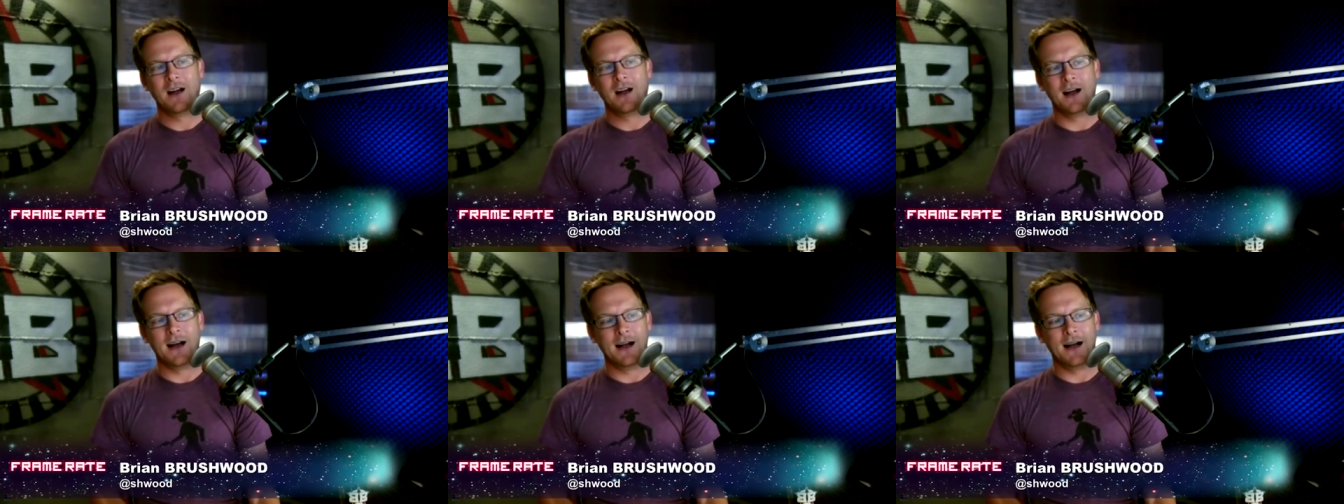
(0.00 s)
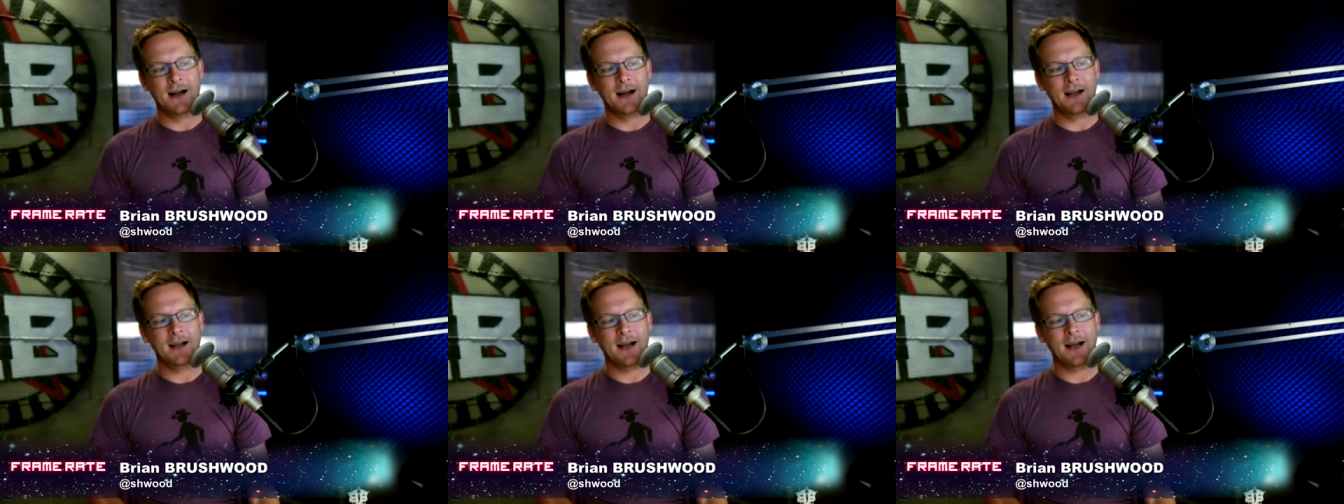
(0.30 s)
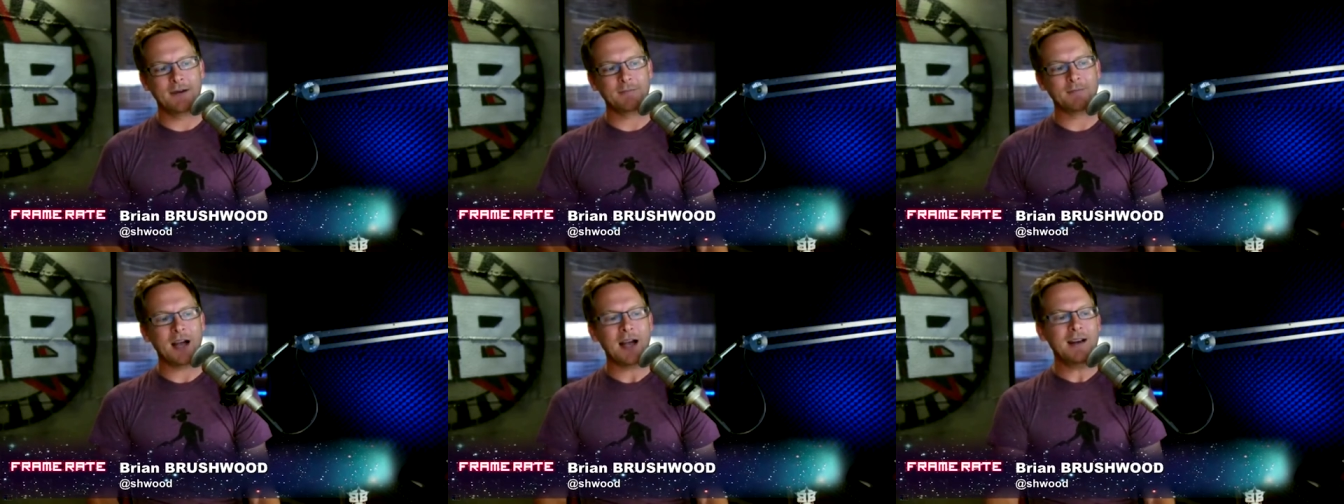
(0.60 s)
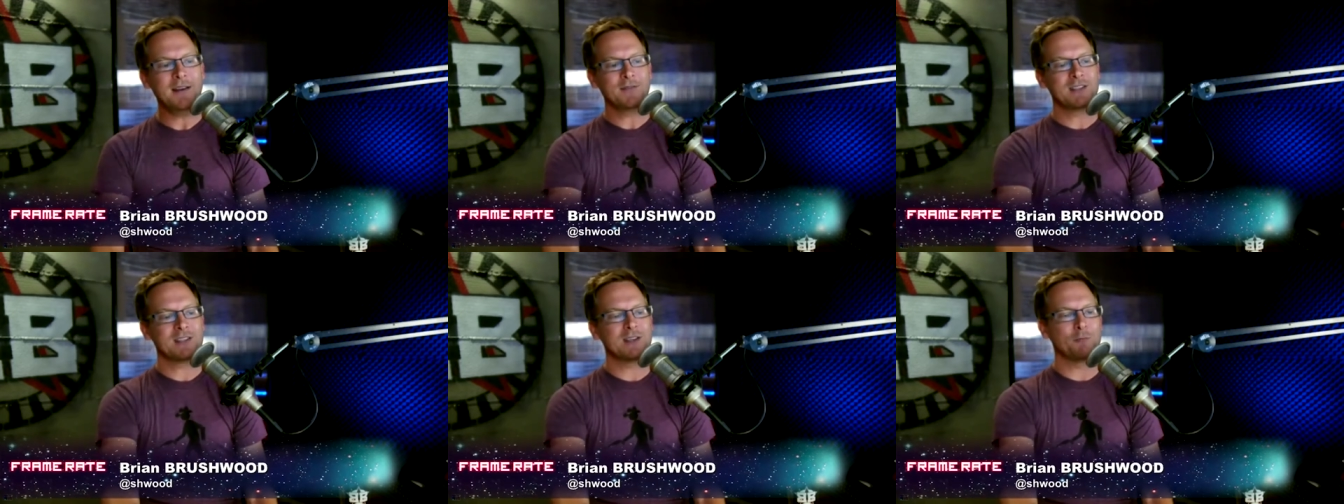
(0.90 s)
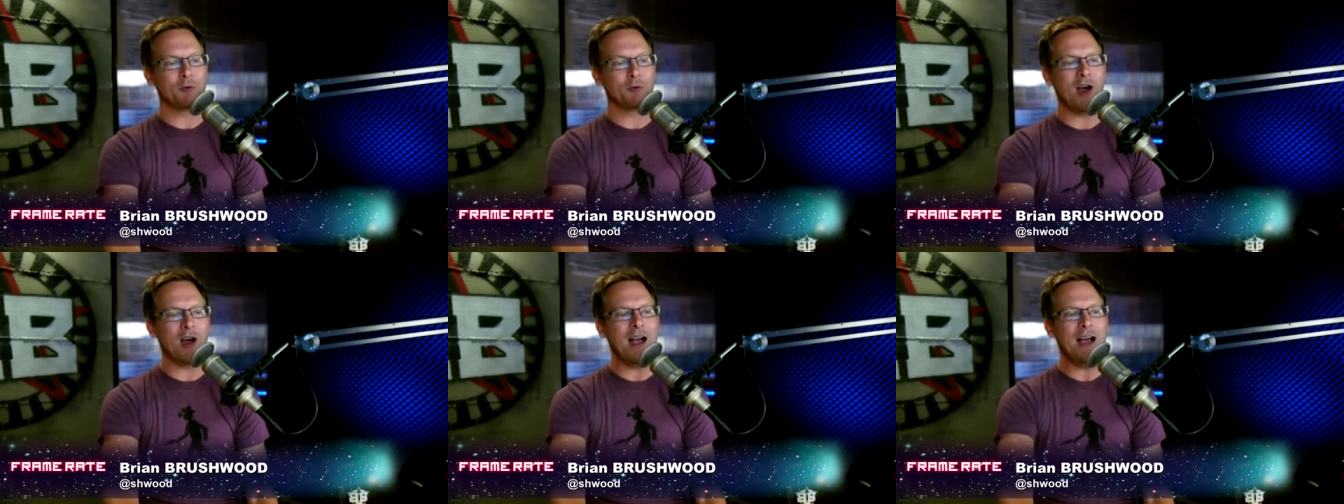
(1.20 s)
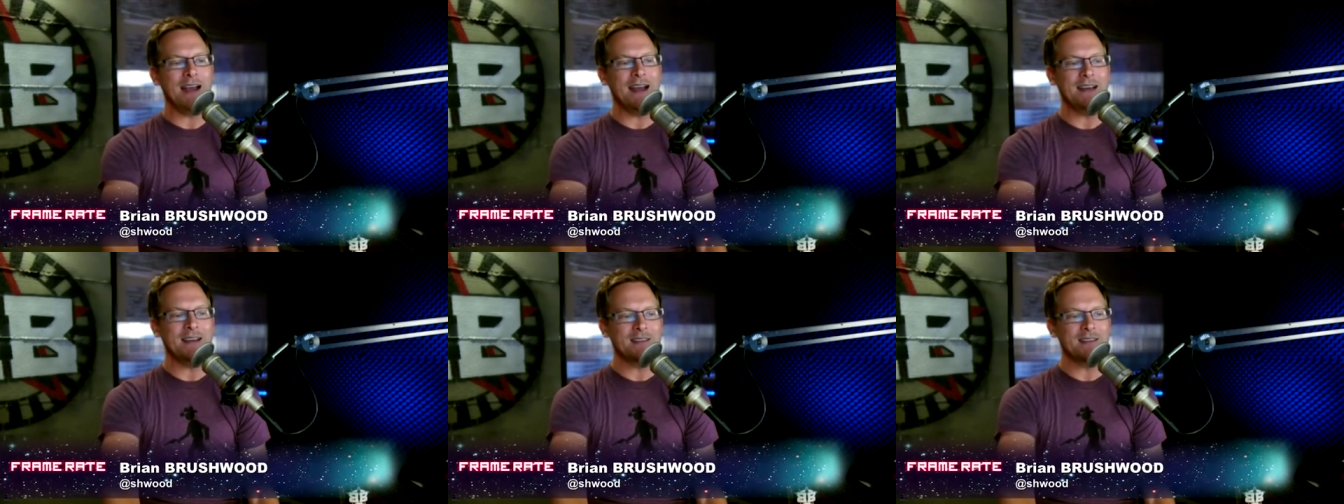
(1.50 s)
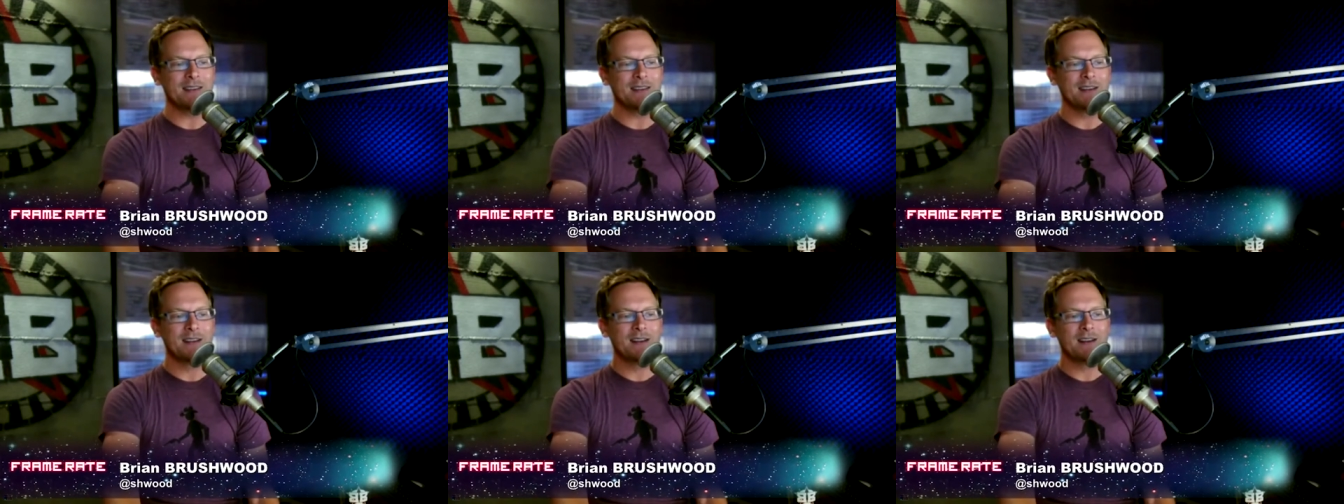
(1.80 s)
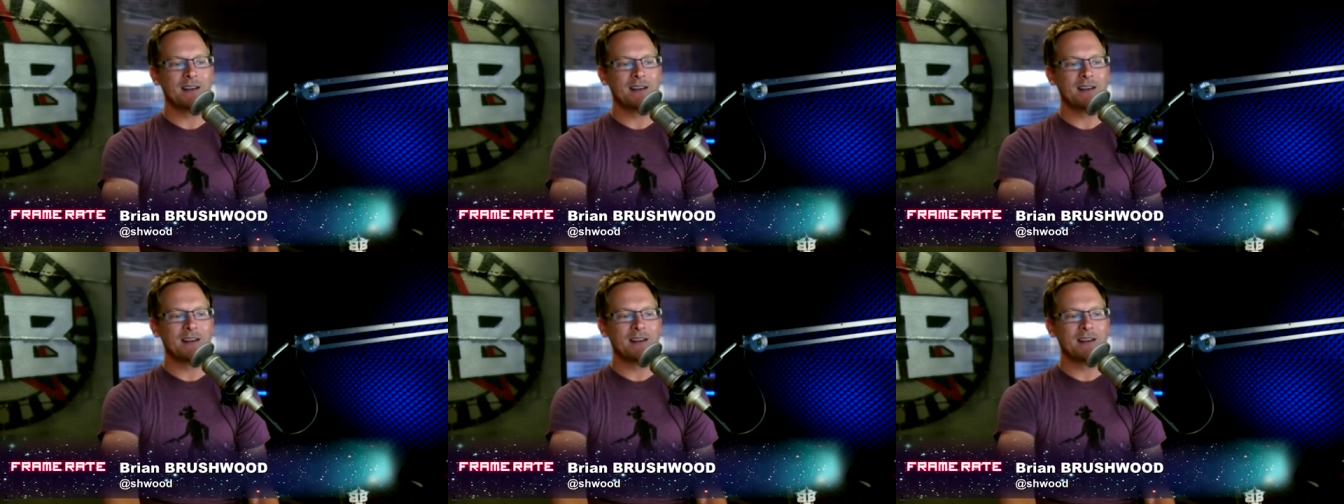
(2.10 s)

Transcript: uh, i'm kind of surprised